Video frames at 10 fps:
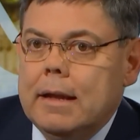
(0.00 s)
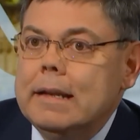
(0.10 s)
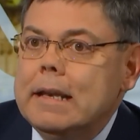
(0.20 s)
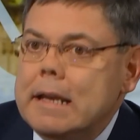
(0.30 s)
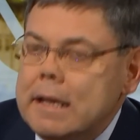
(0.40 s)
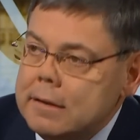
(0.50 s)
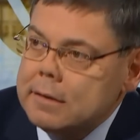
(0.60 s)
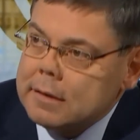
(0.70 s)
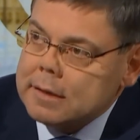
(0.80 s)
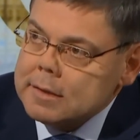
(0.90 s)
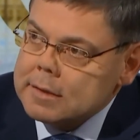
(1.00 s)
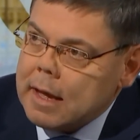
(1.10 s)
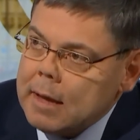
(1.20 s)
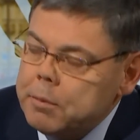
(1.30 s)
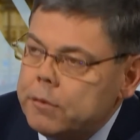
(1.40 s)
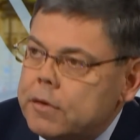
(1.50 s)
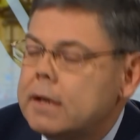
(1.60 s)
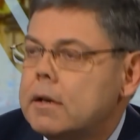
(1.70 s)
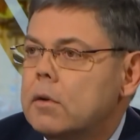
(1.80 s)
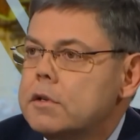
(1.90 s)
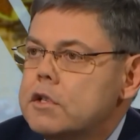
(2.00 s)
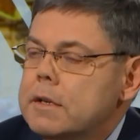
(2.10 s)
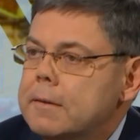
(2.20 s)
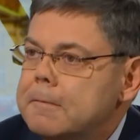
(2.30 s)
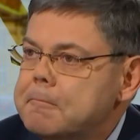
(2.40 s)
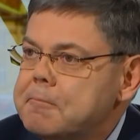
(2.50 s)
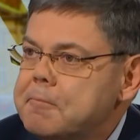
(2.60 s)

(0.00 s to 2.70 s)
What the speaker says: need this type of technology.